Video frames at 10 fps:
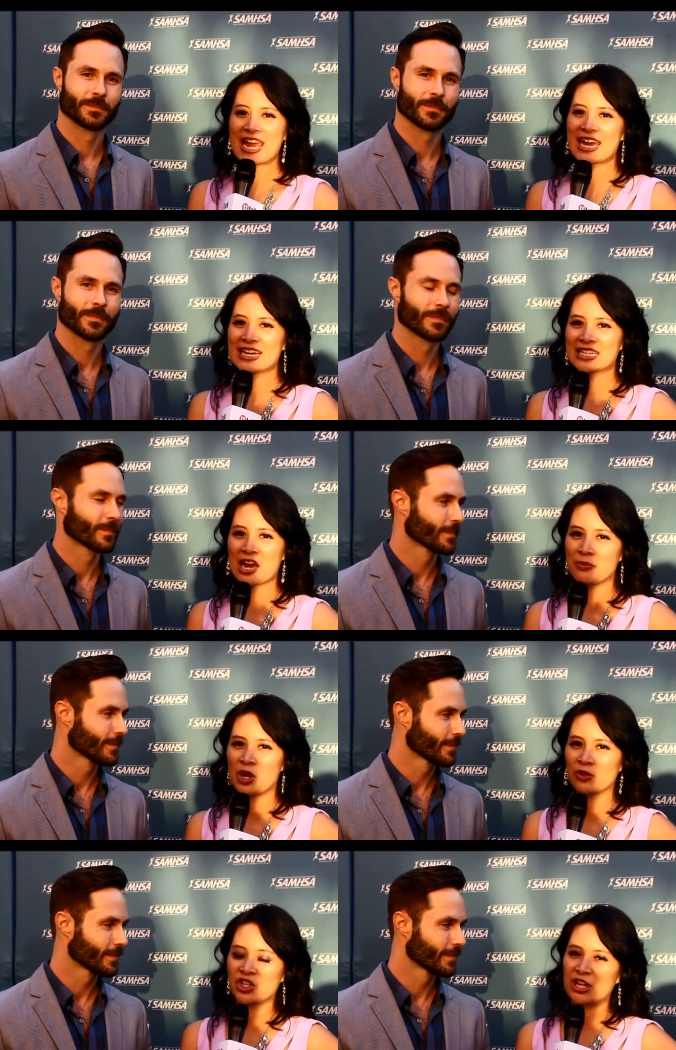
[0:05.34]
Speaker 1: and I'm
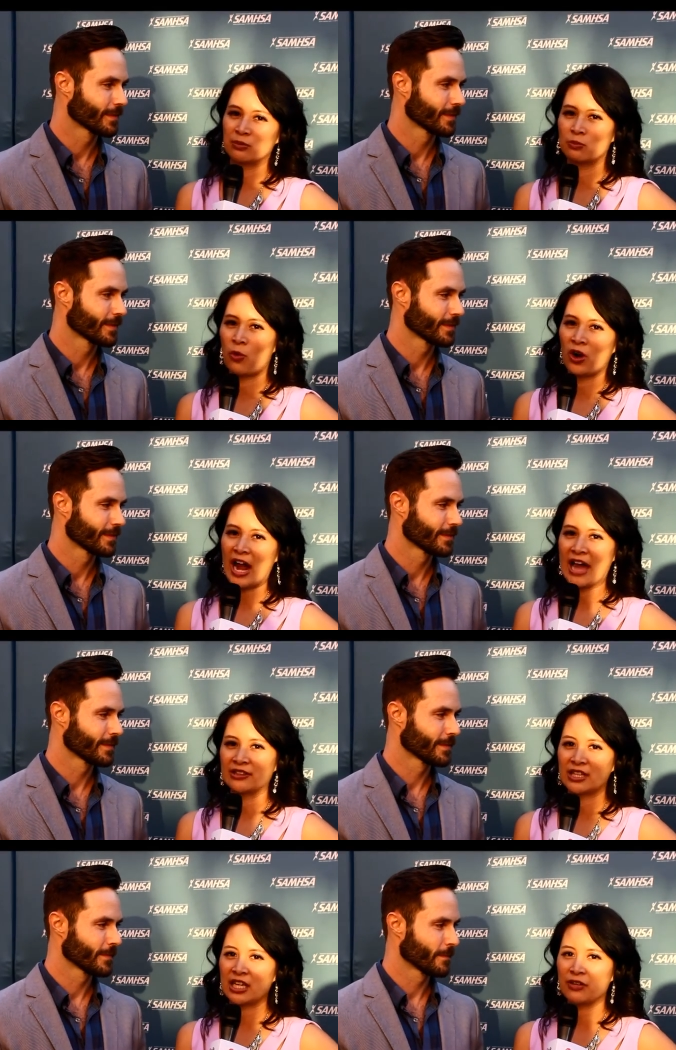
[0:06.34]
here with Jacob Moore
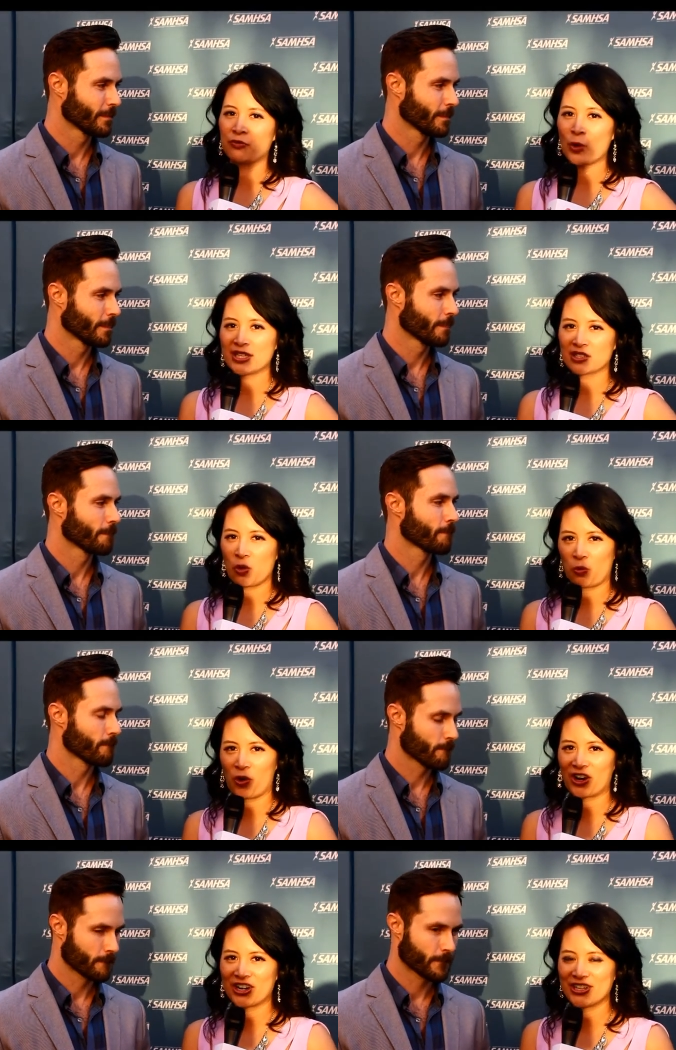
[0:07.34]
at the Voice
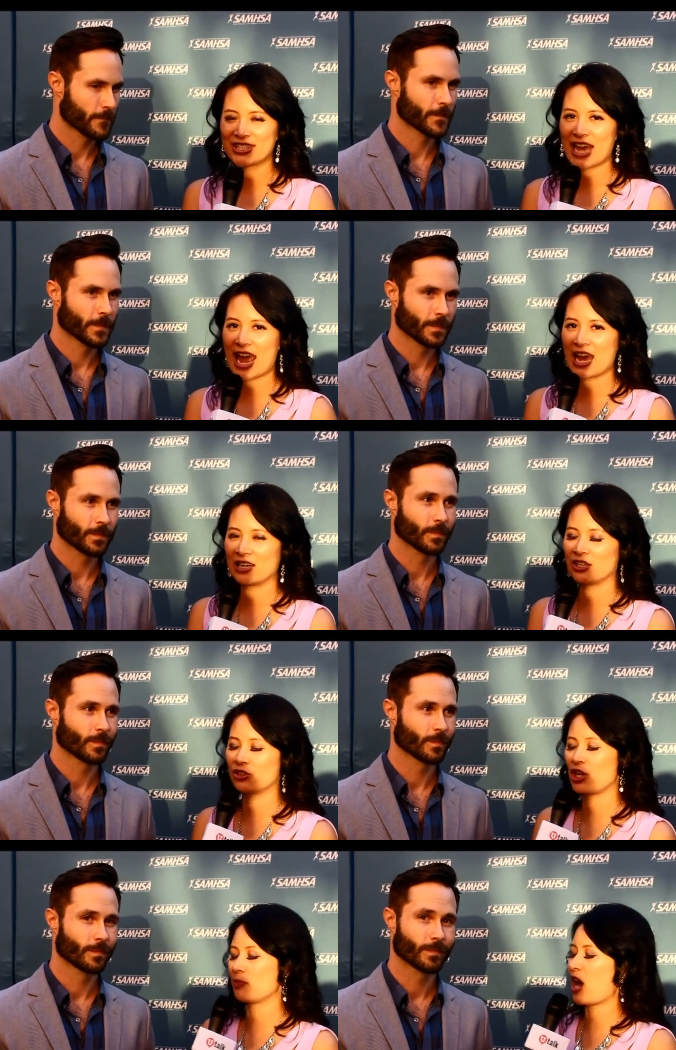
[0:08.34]
Awards.
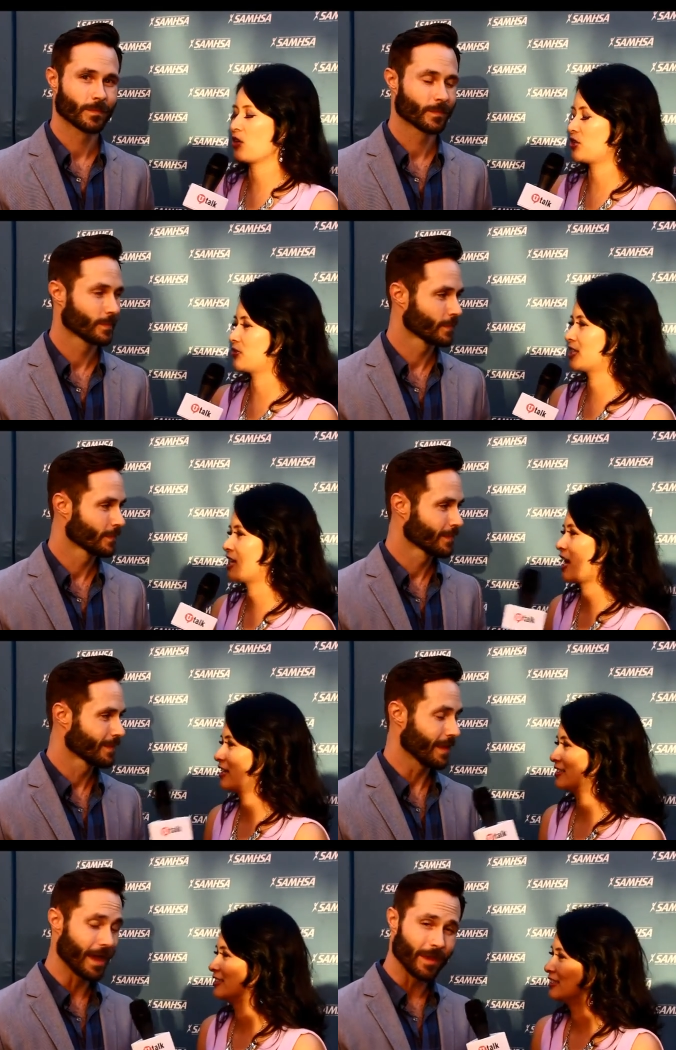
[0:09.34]
And Jacob, how are you doing
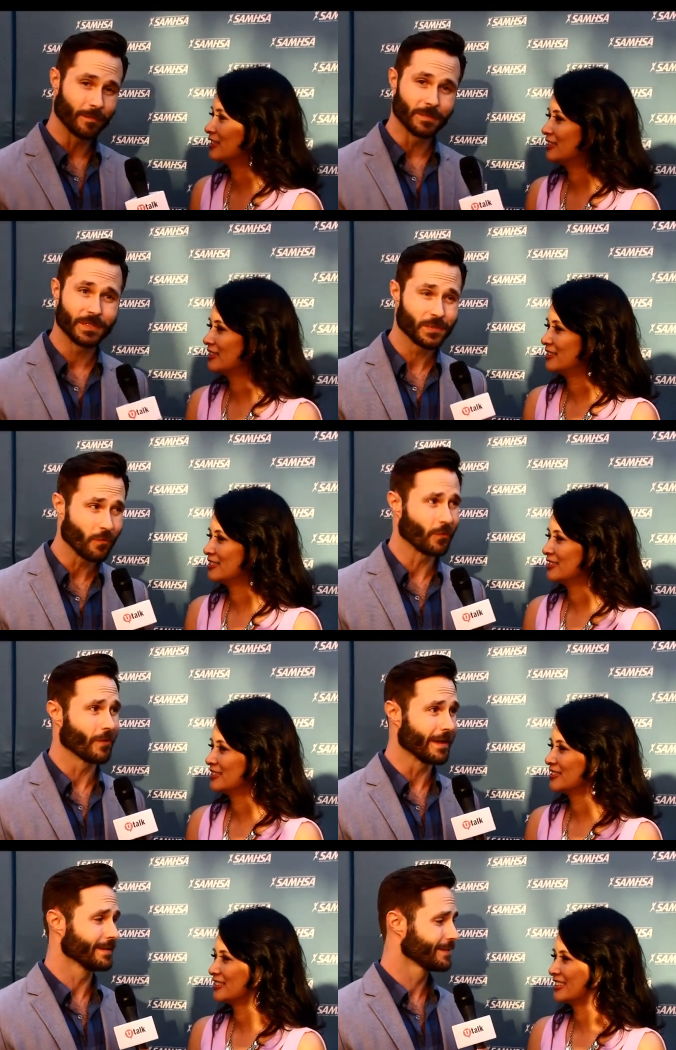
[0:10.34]
tonight?
Speaker 2: I am so
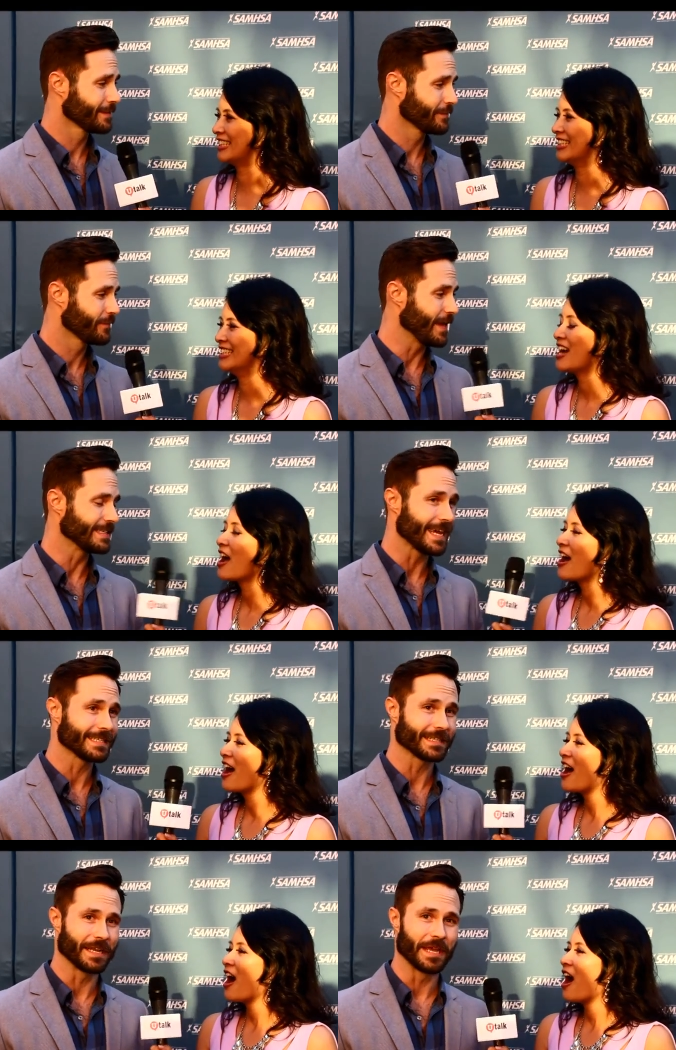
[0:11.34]
great.
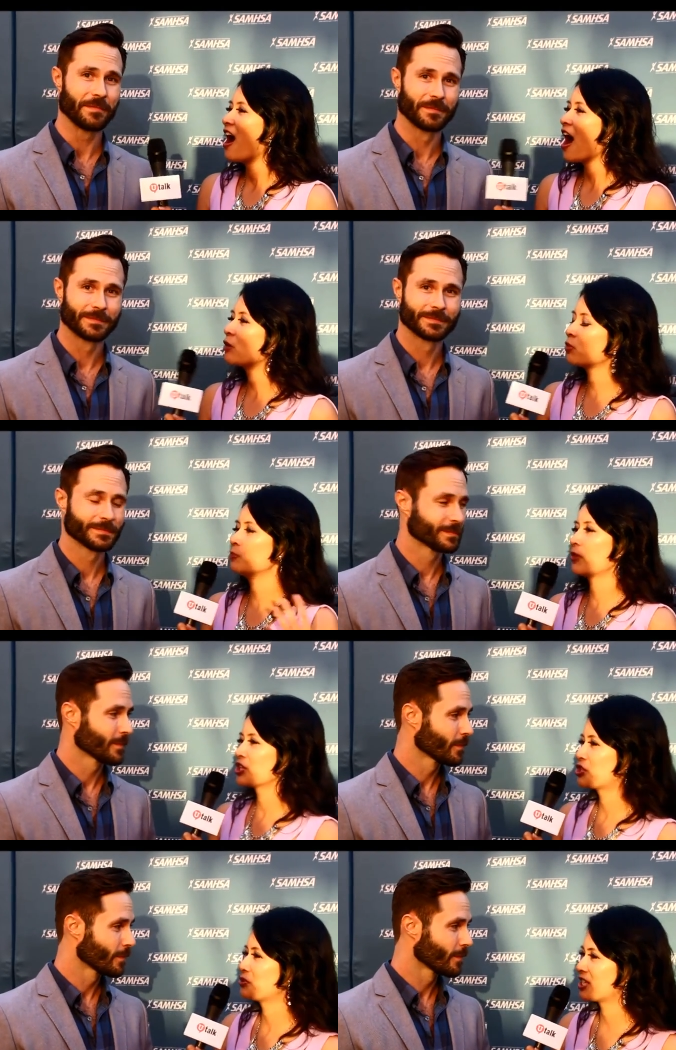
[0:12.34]
Fantastic night.
Speaker 1: And what
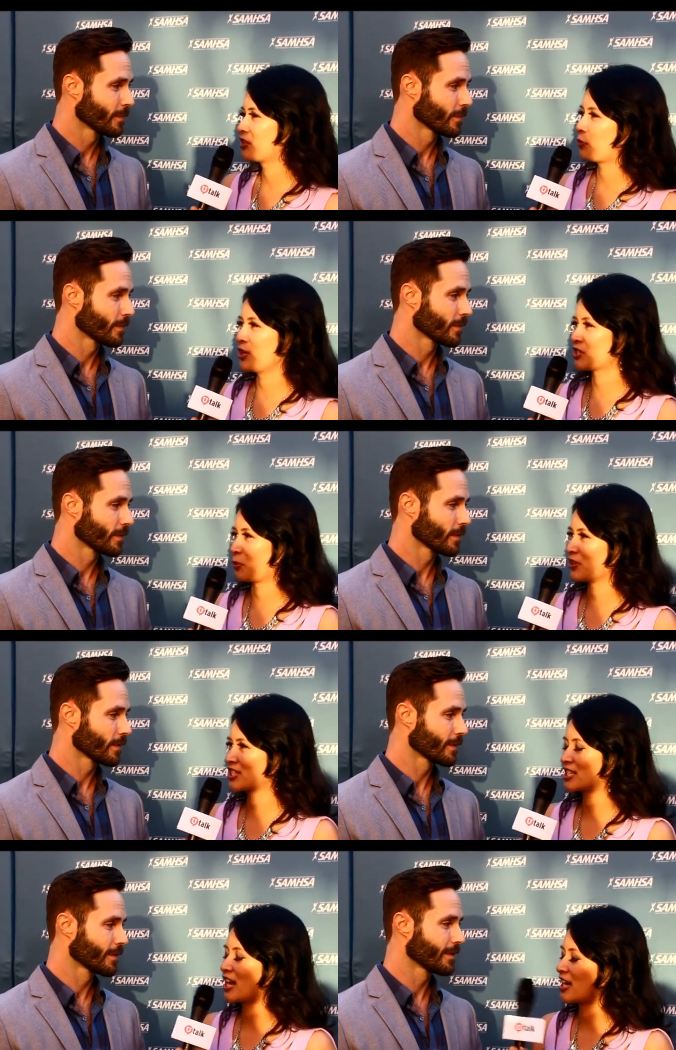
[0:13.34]
brings you to the Voice
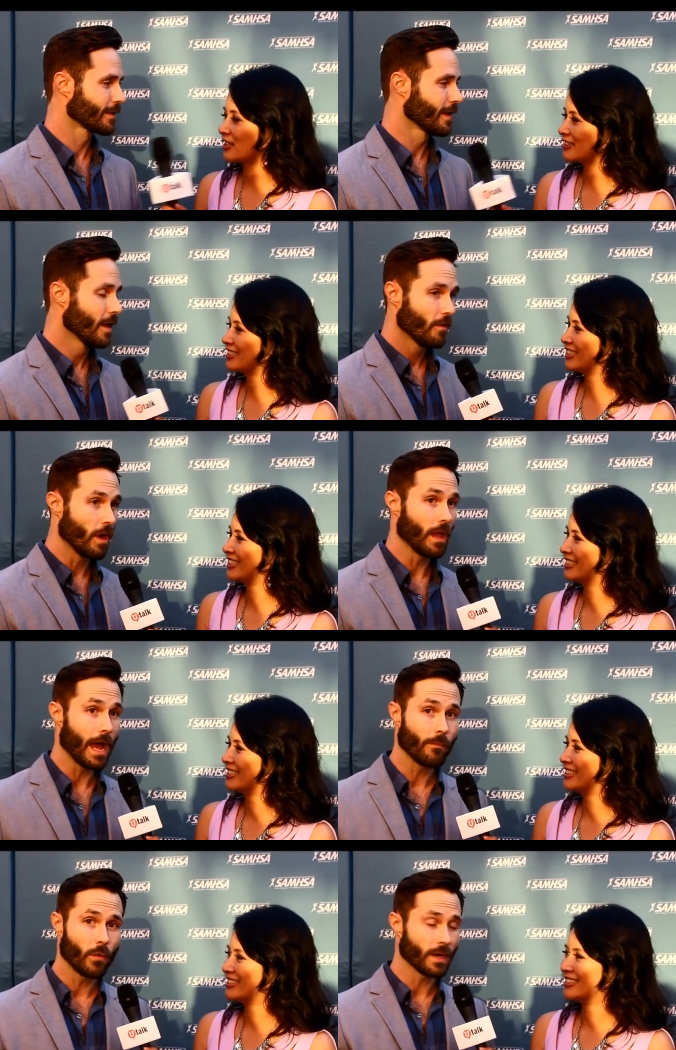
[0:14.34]
Awards tonight?
Speaker 2: Well,
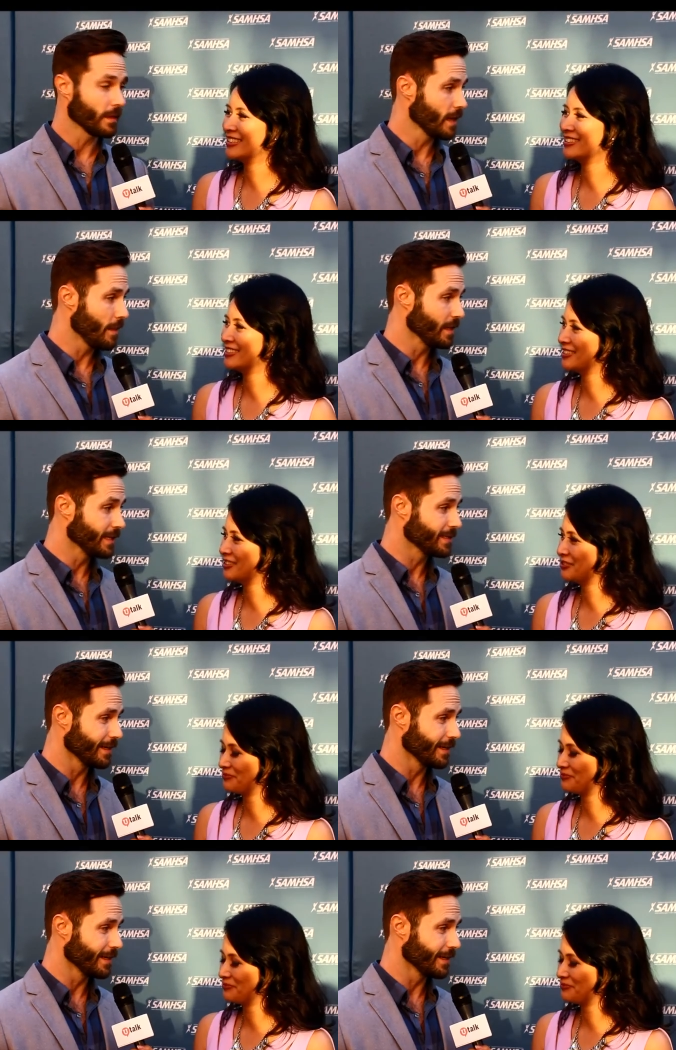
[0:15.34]
I'm one of the nominees